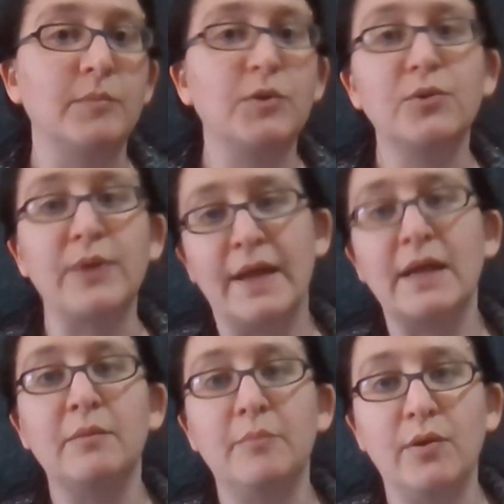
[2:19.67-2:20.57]

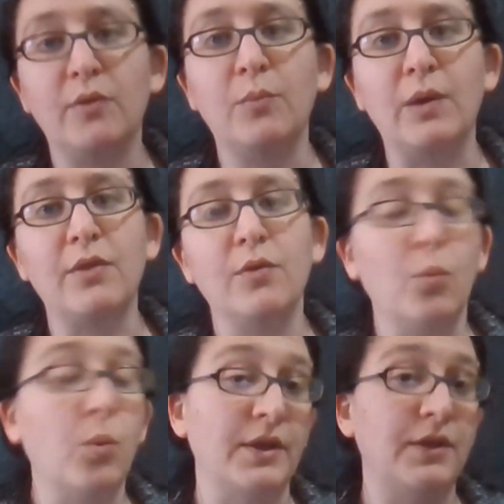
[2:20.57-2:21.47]
create and build with
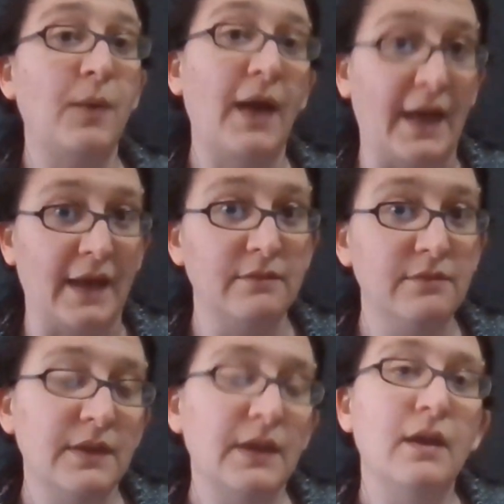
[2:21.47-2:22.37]
what you have.